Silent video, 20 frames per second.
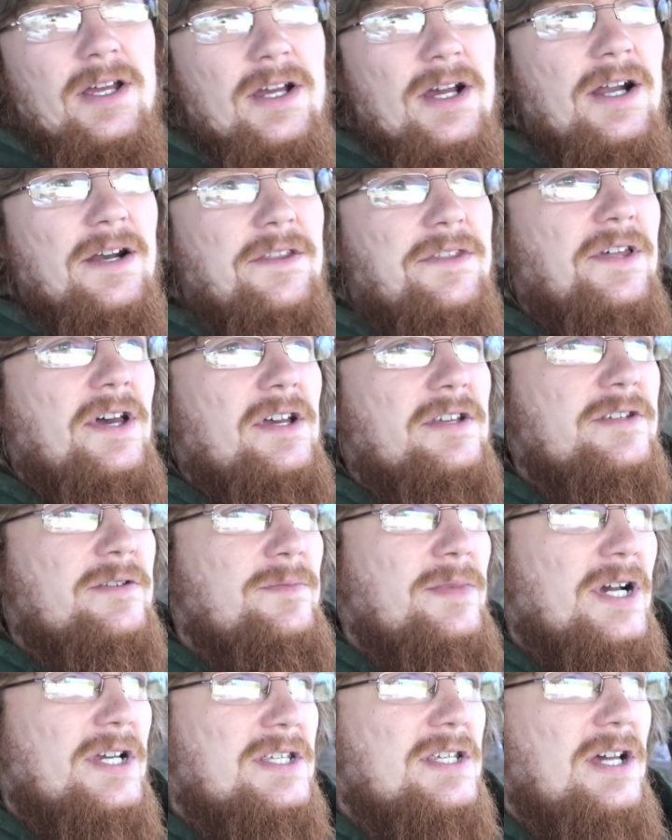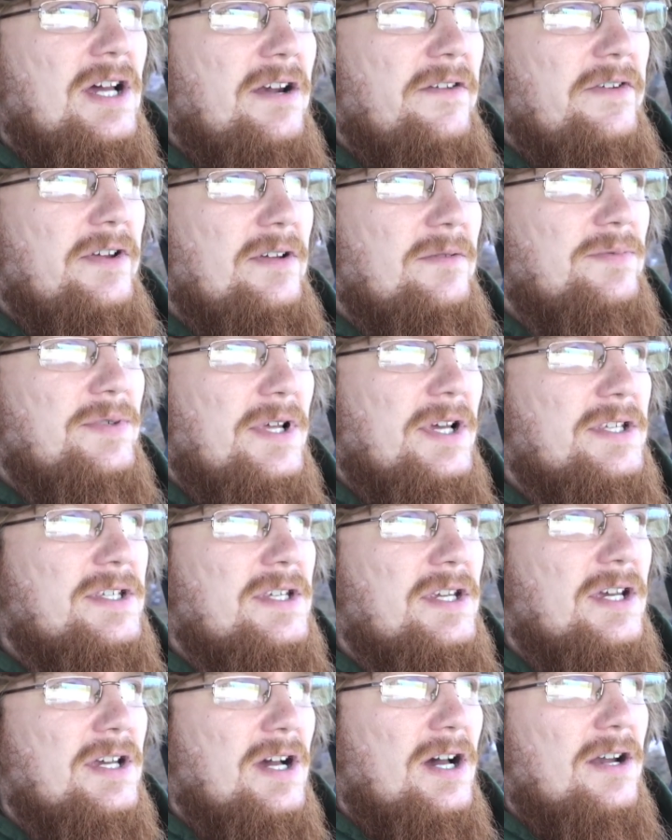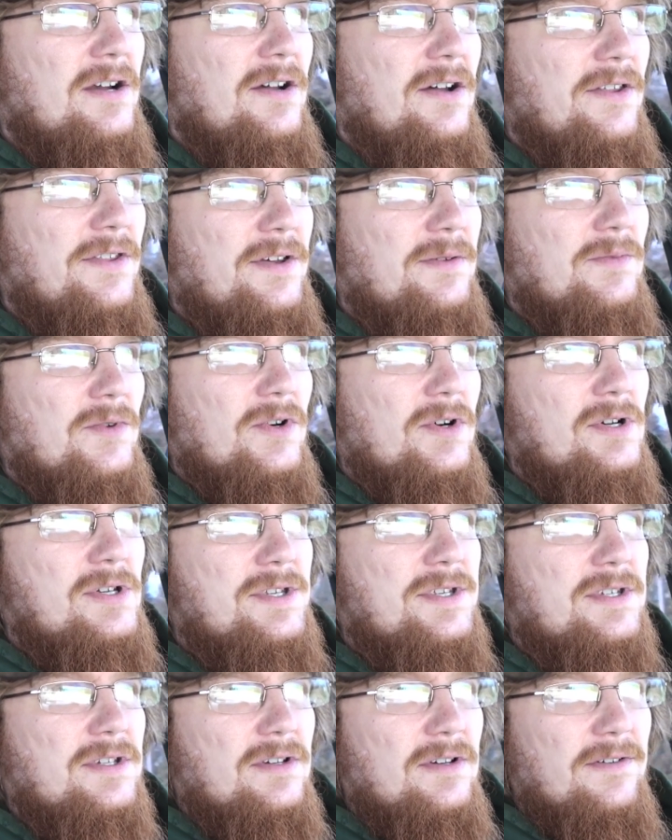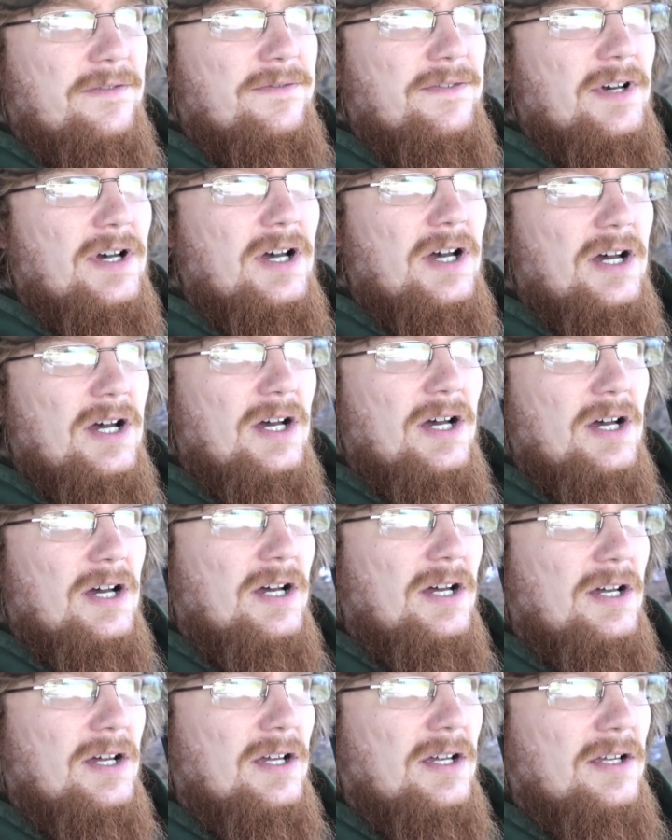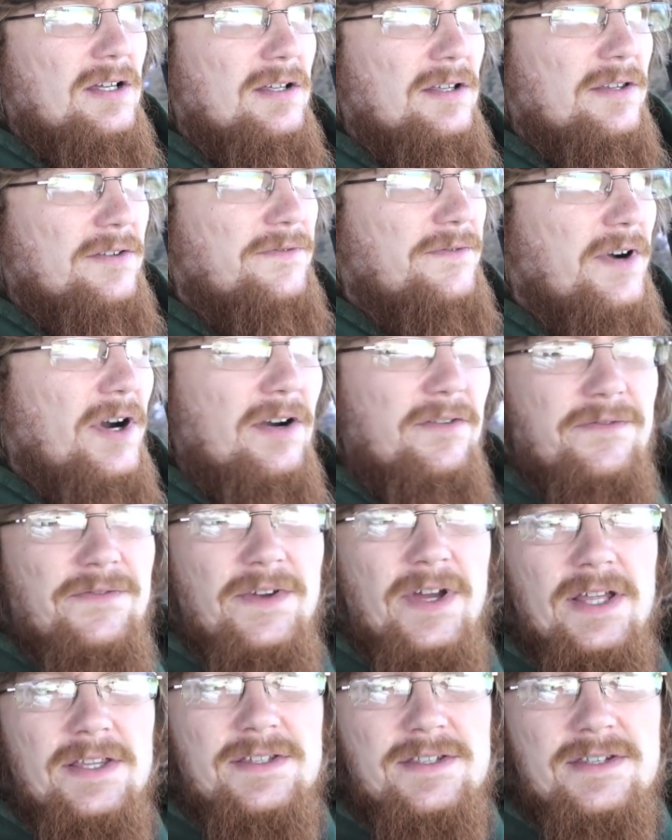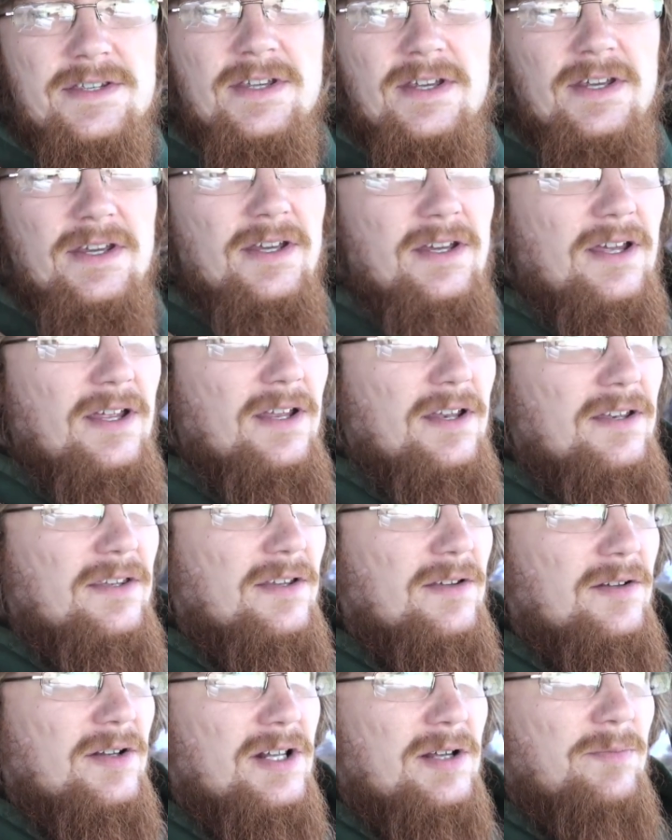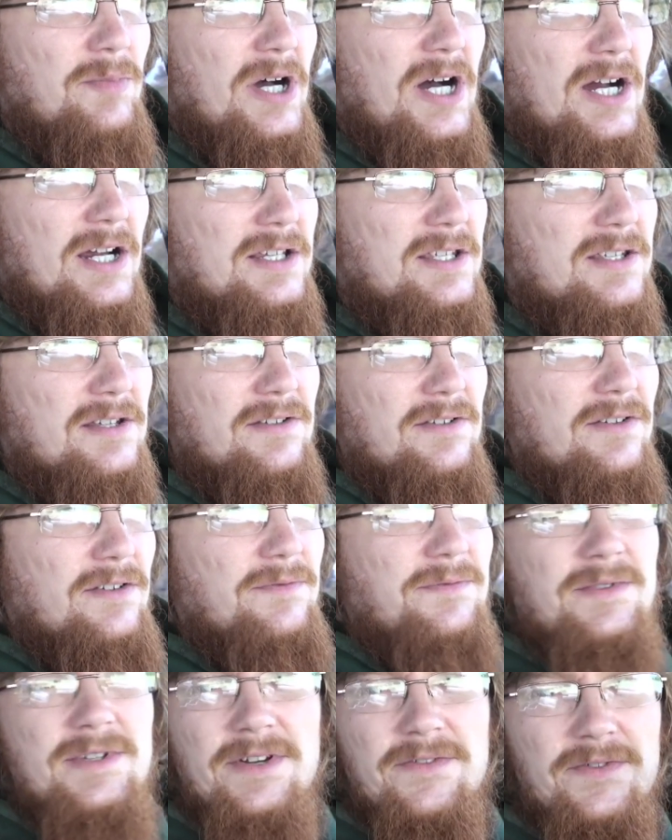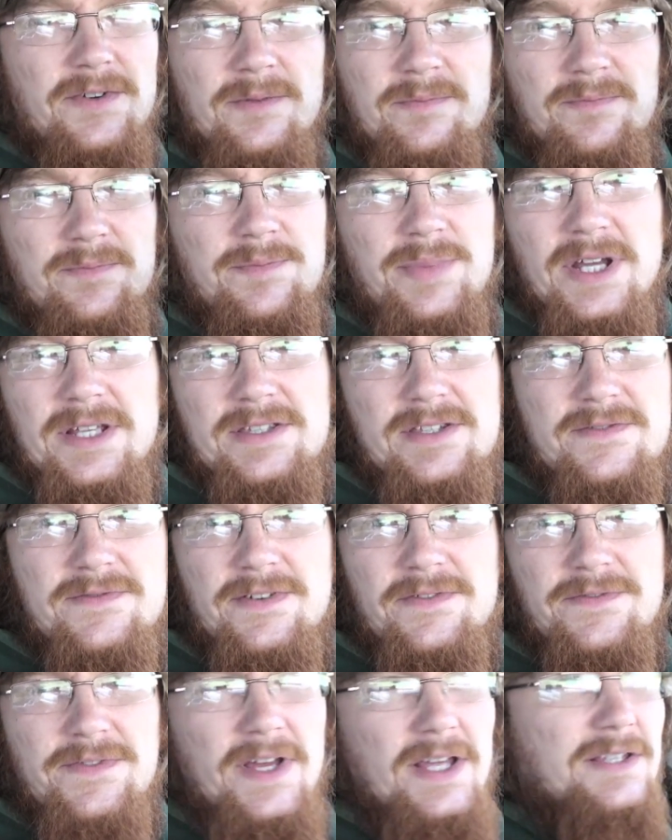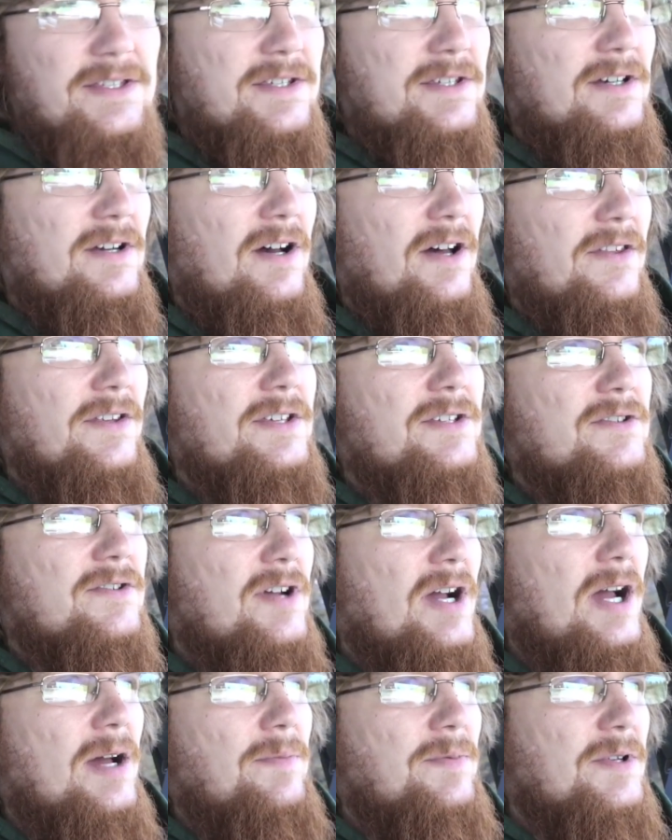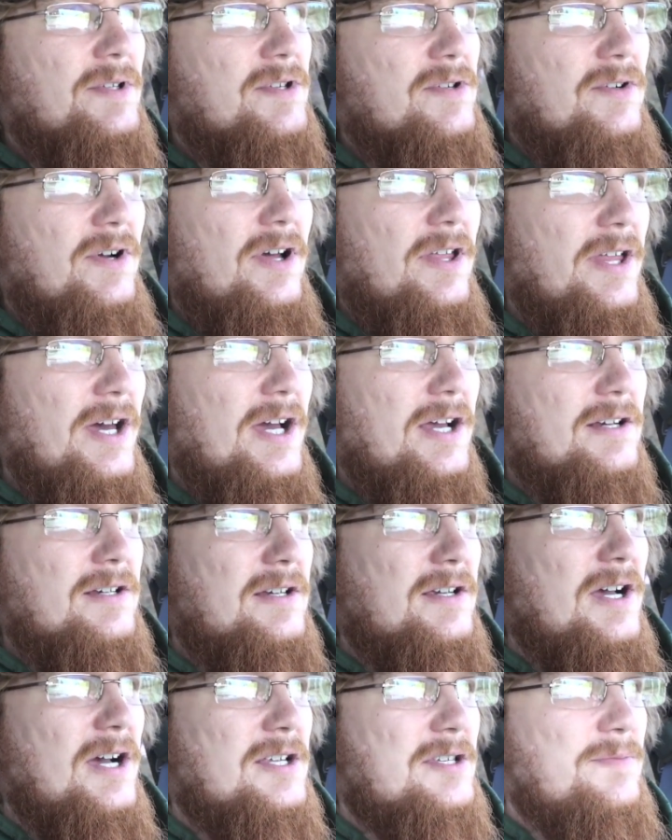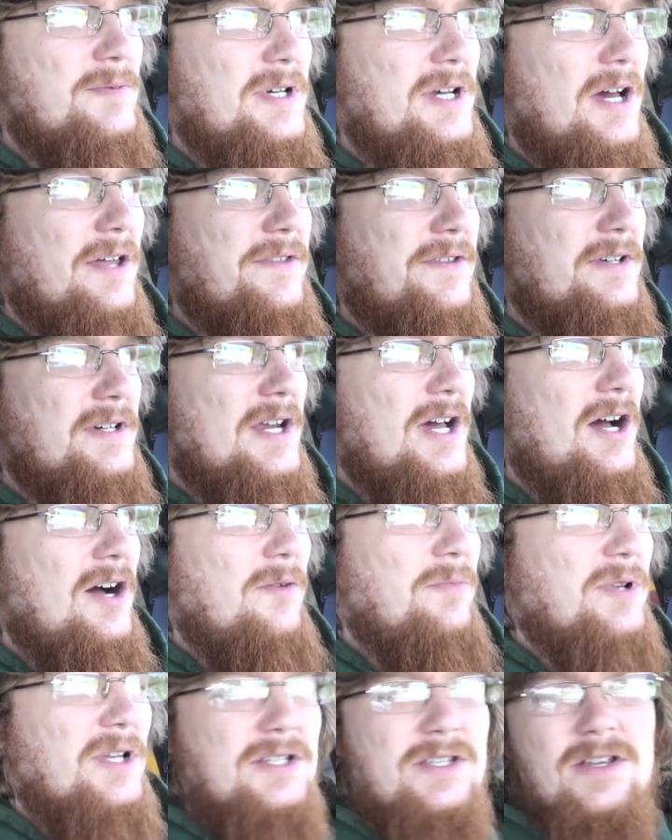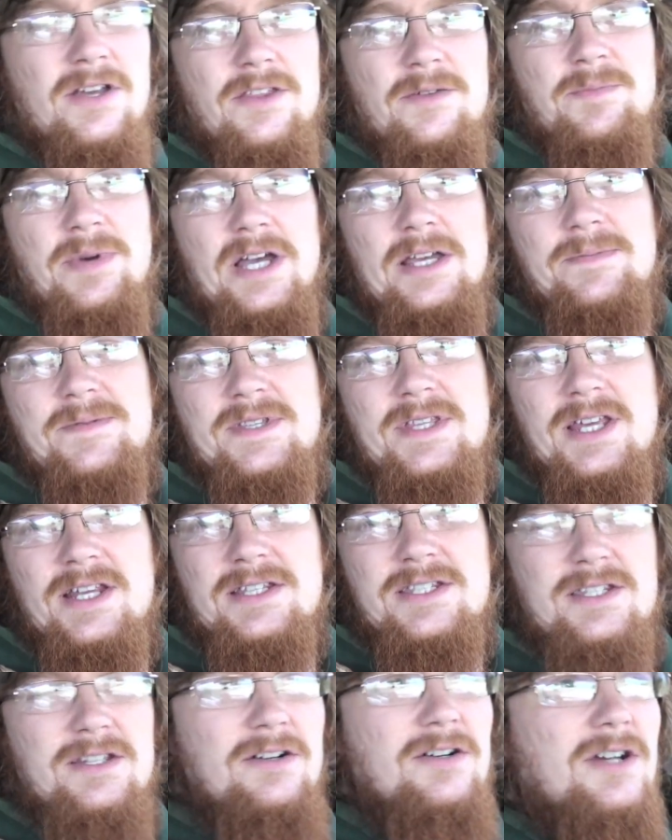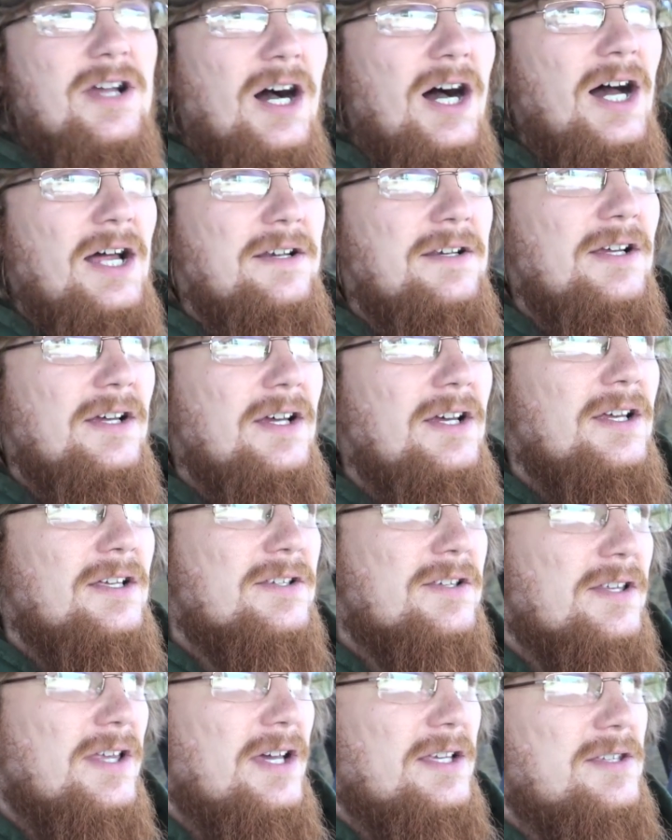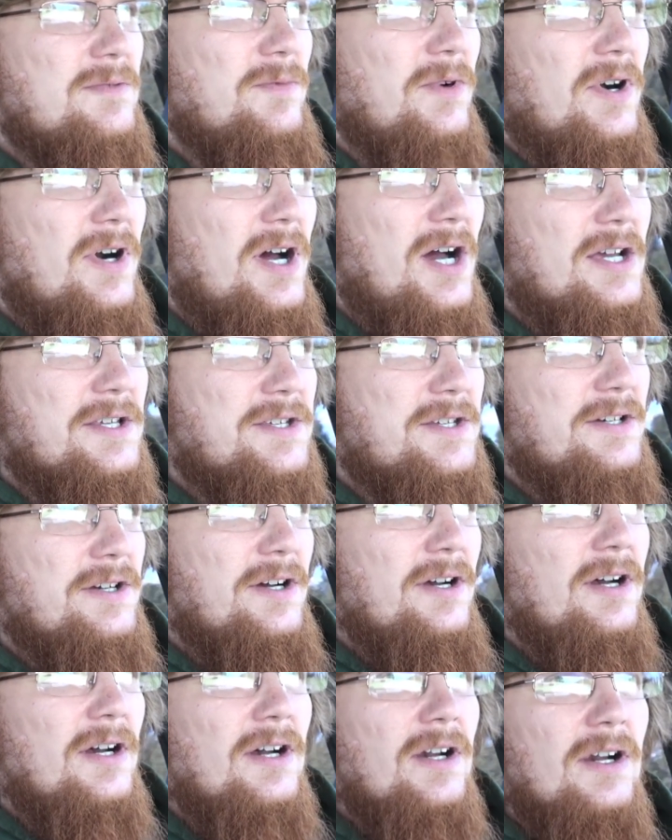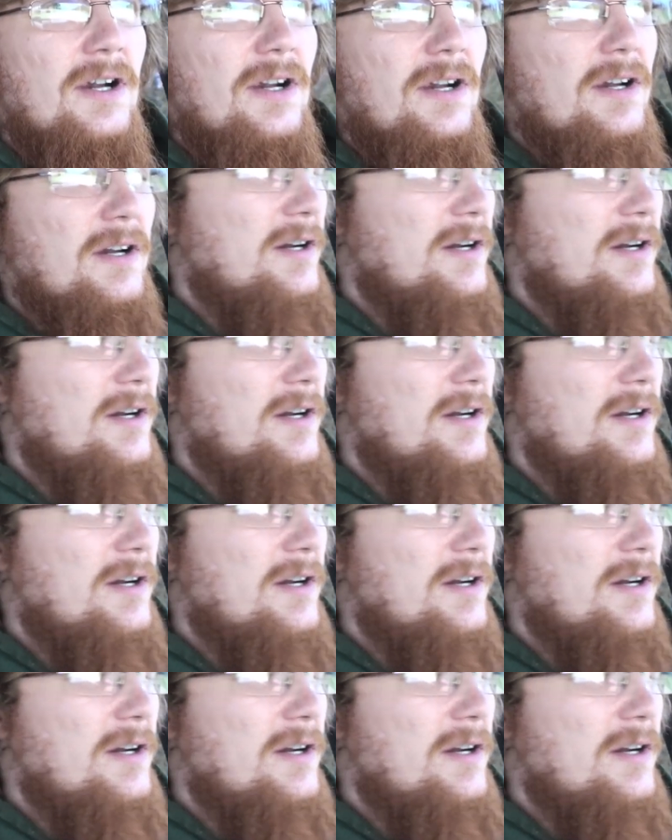got 1,000 bucks out of it, plus I got all them rolls of the farm fence, and like a box of different bits for fence and all this crap, and so all that cost me nothing now, plus all the pipes that I still got, so that's more awesomer.